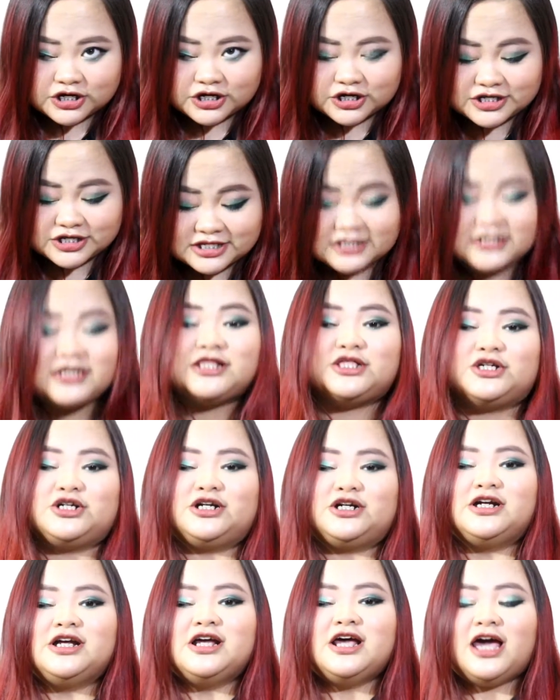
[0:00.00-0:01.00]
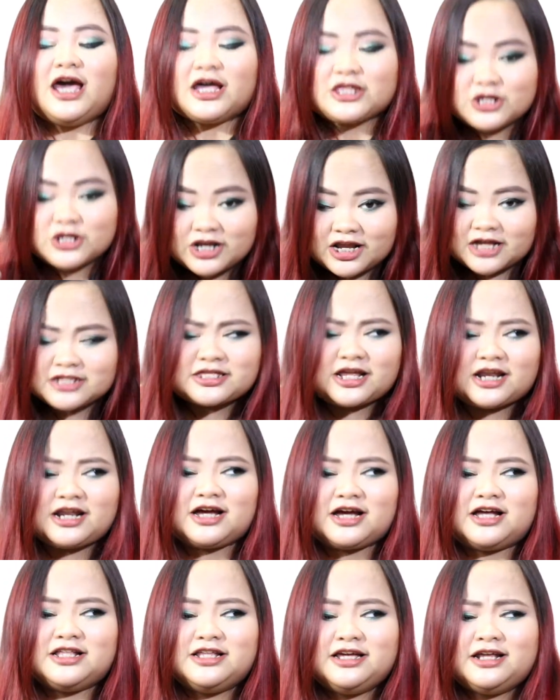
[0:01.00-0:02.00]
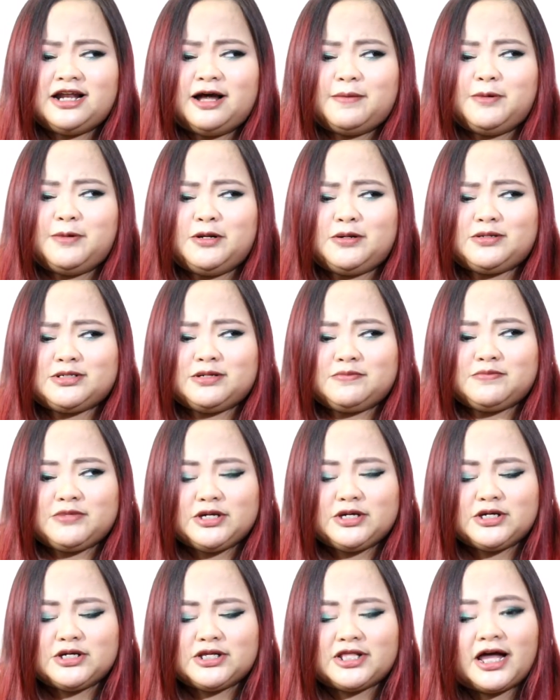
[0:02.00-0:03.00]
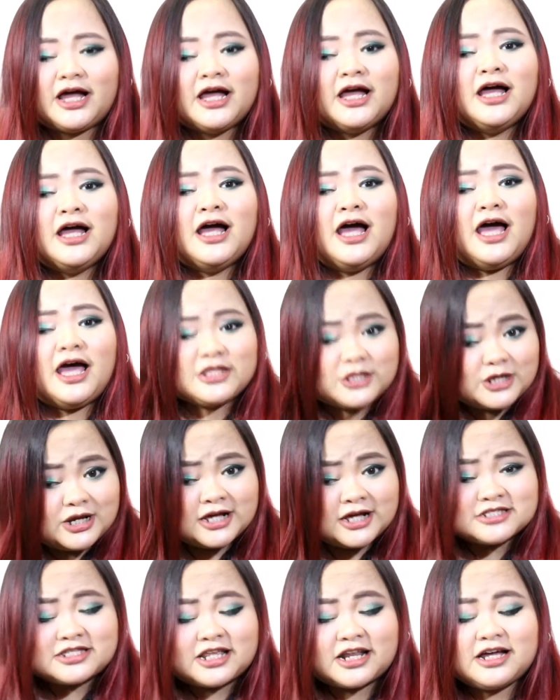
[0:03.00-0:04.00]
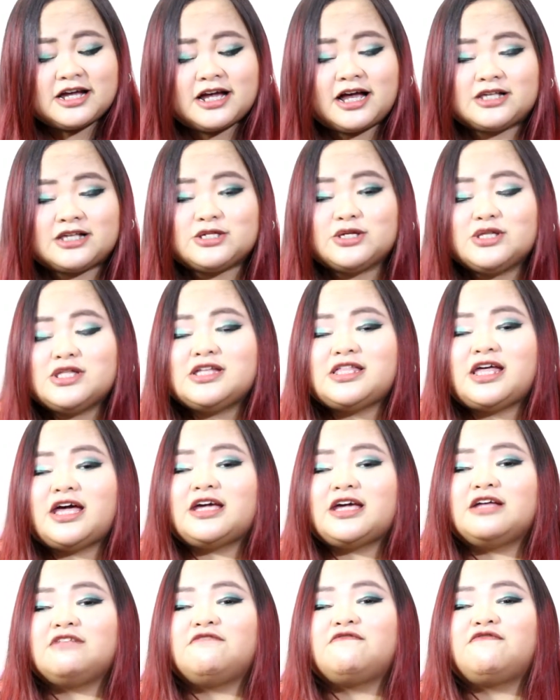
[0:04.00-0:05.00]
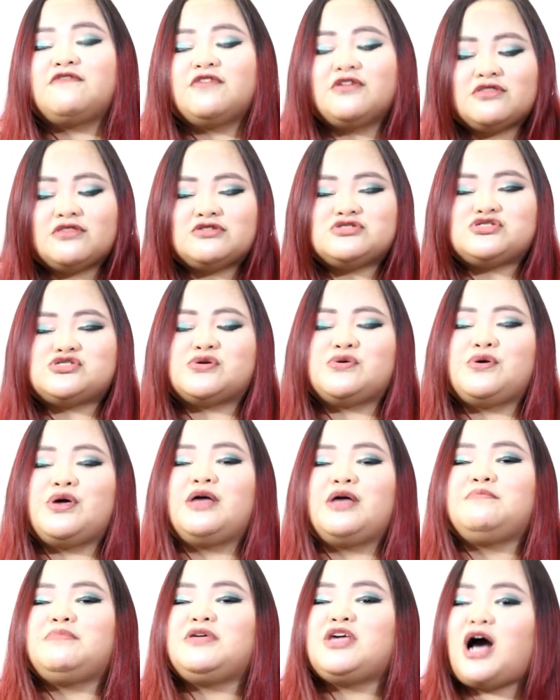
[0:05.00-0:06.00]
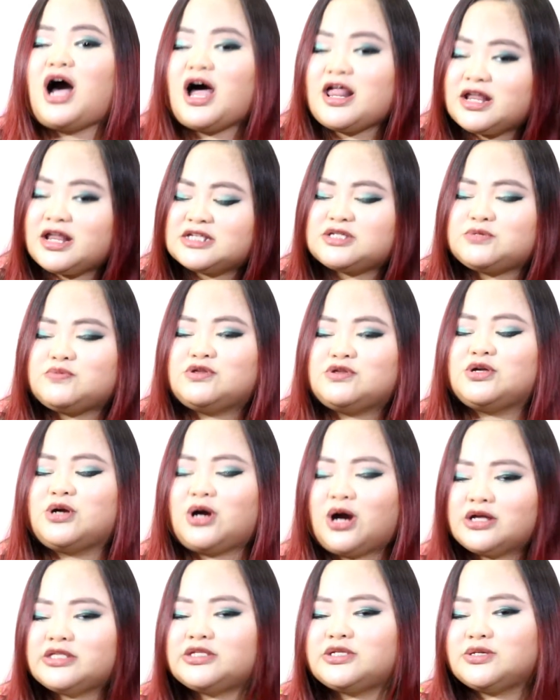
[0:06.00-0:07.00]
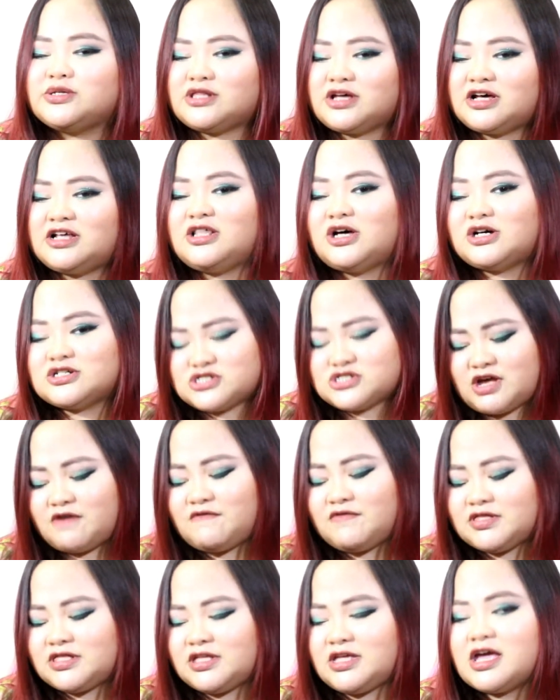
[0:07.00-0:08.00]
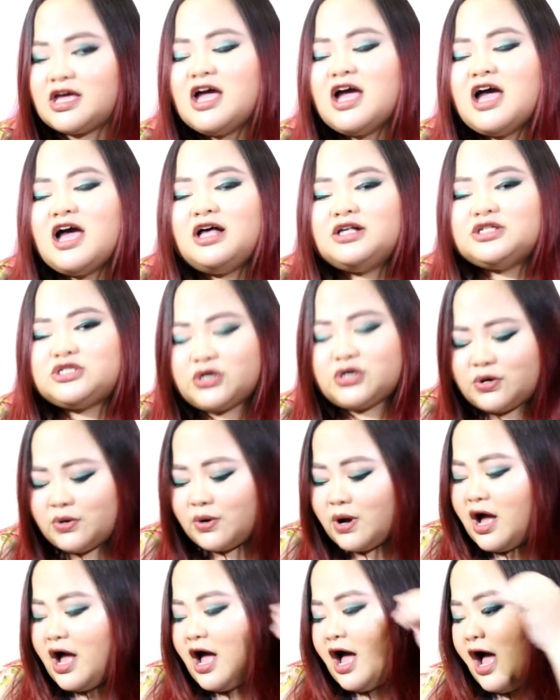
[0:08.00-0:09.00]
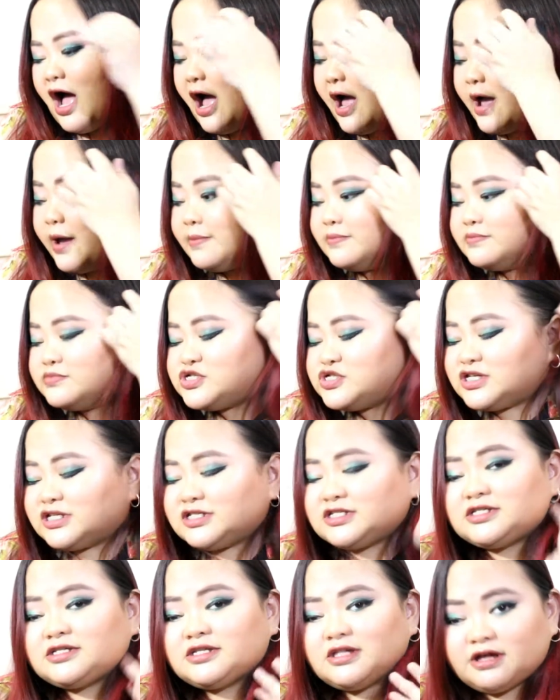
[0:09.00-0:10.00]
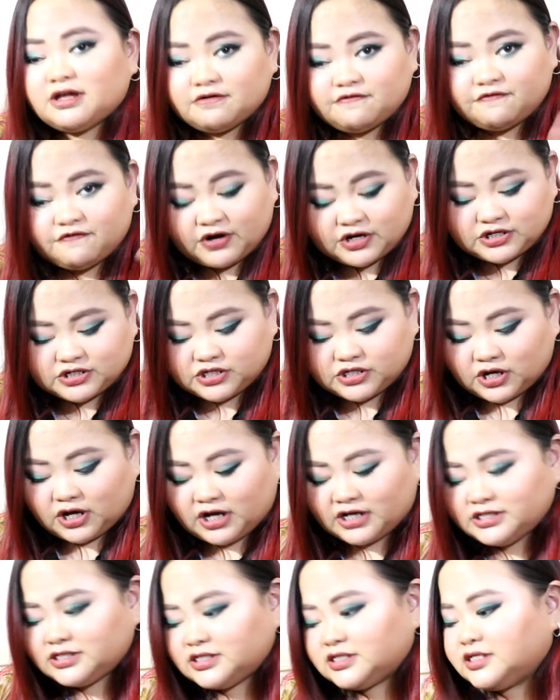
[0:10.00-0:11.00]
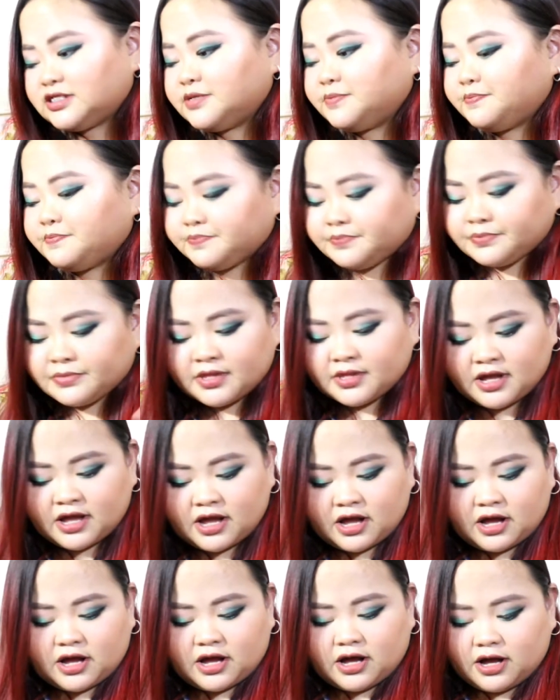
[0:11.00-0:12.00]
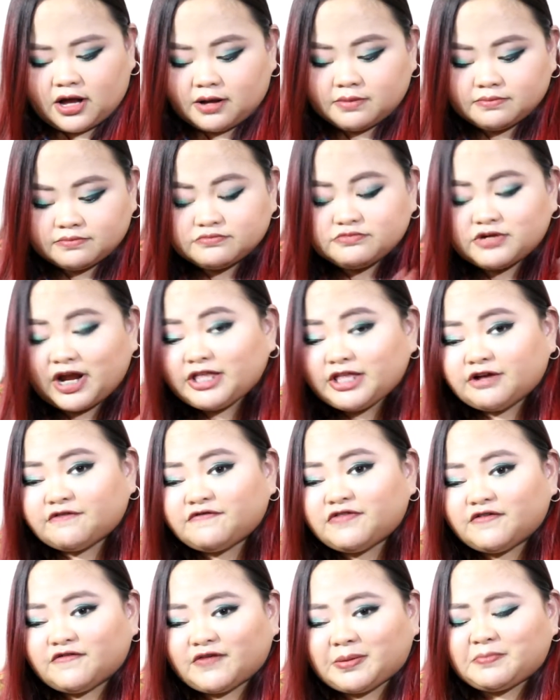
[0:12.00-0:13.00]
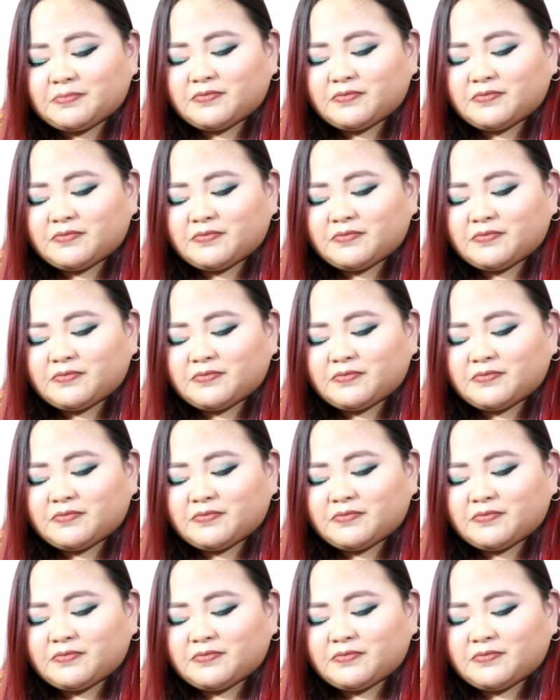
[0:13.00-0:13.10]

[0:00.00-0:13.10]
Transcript: concealer. Ito lang talaga. Hirapan ako sabihin yun na. Ito lang talaga so that I can further show you and be honest with regards to the longevity. So, just first thoughts. Right off the